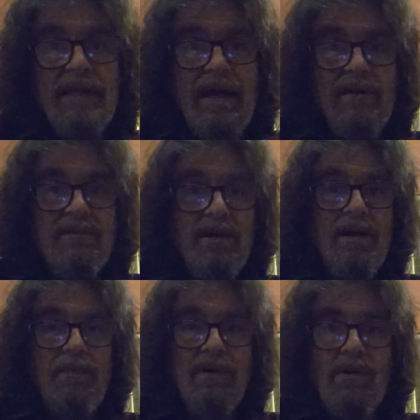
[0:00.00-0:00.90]
ask a
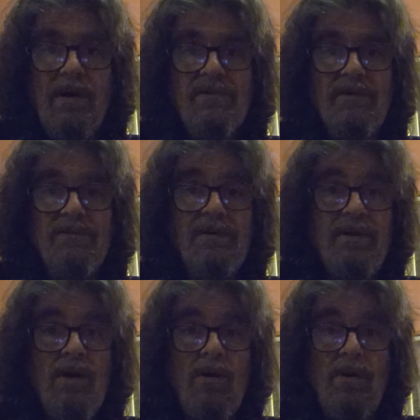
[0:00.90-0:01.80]
couple of questions
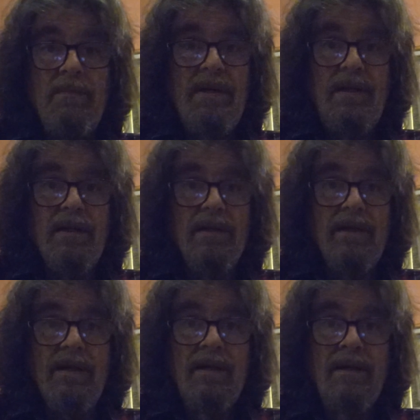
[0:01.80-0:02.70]
and know
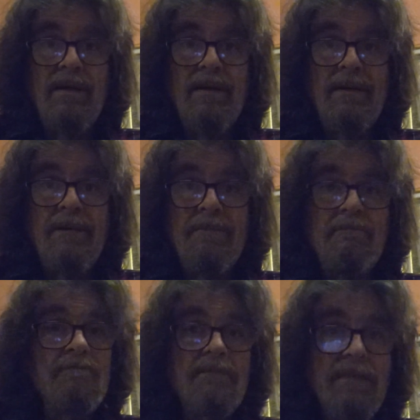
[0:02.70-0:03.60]
immediately
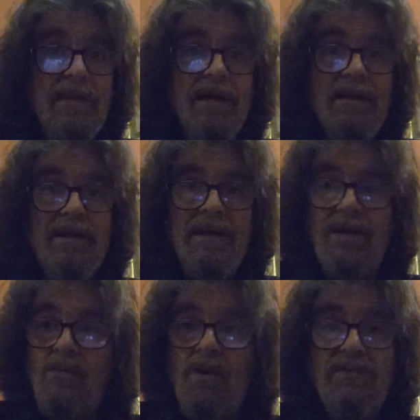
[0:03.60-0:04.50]
that
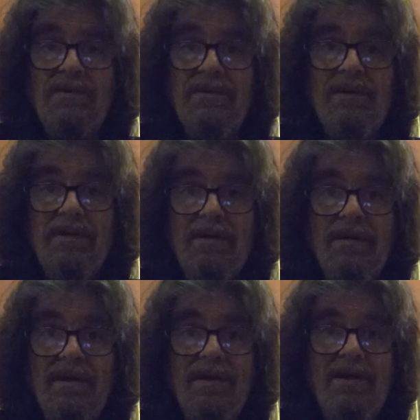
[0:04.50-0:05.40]
it wasn't
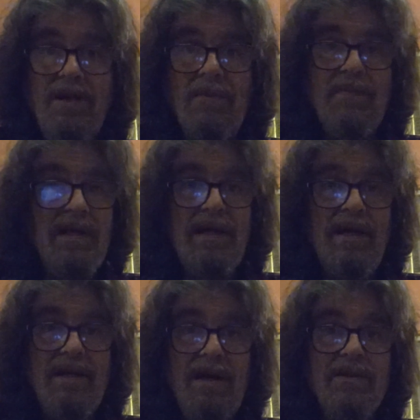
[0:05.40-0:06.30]
him, that he
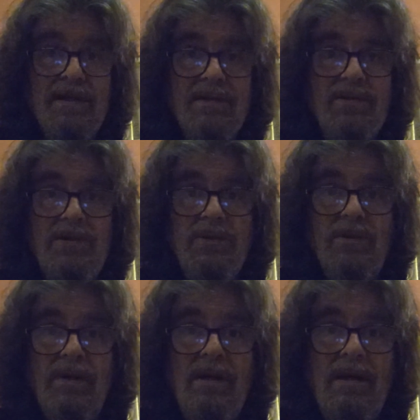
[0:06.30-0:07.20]
had nothing to
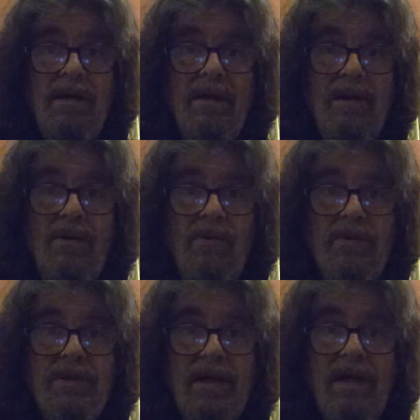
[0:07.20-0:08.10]
do
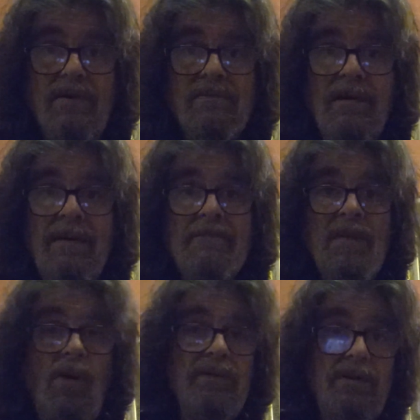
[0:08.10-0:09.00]
with the case.
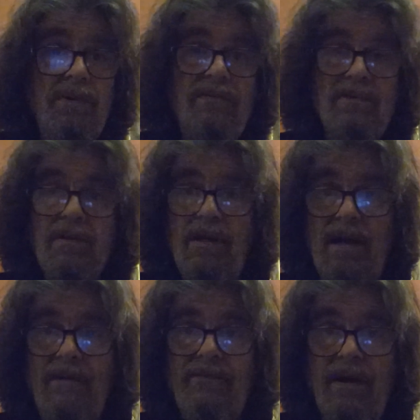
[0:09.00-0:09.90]
Only recently
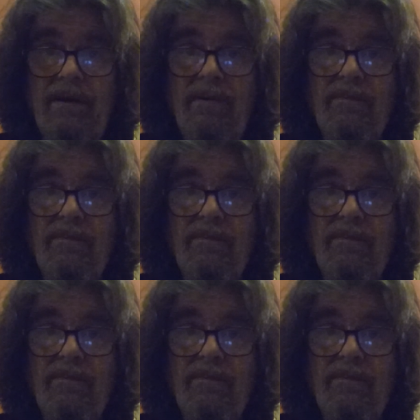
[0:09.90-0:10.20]
have I